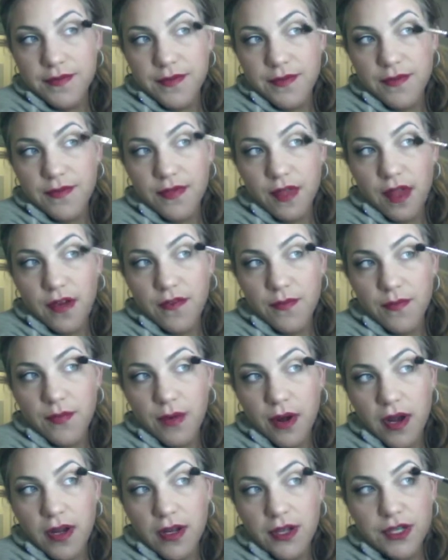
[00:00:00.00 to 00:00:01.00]
fluff
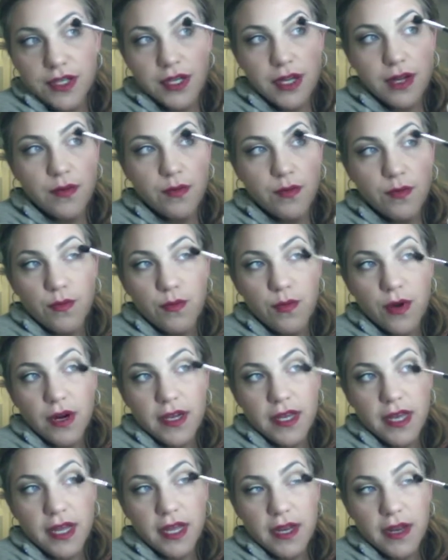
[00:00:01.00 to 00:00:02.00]
brush and
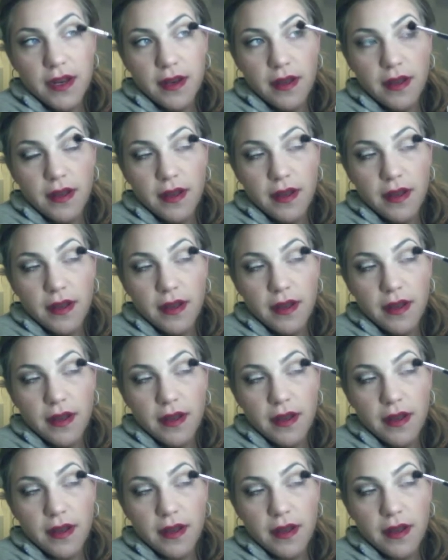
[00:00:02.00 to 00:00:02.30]
work it